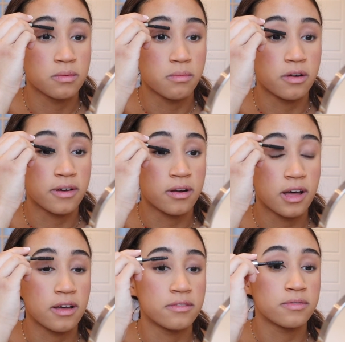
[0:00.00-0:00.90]
But if I don't
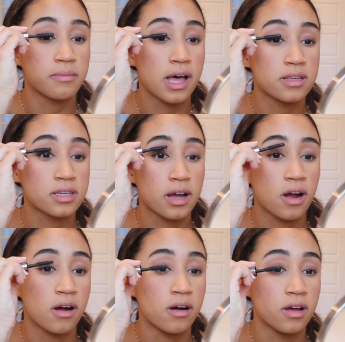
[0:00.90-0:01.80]
have
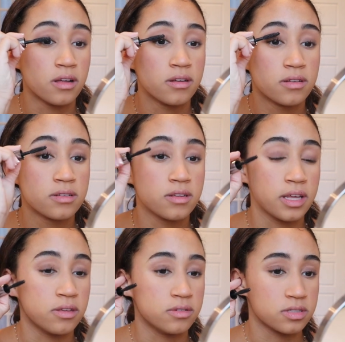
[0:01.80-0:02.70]
mascara on,
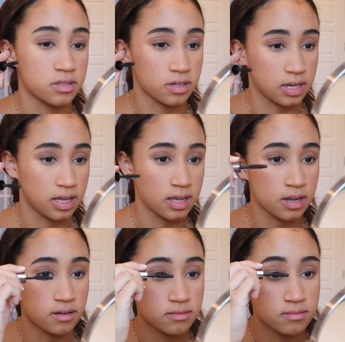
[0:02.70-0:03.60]
like you just look
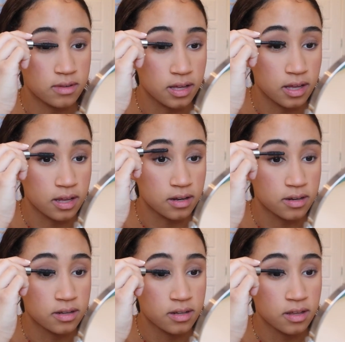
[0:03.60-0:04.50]
naked and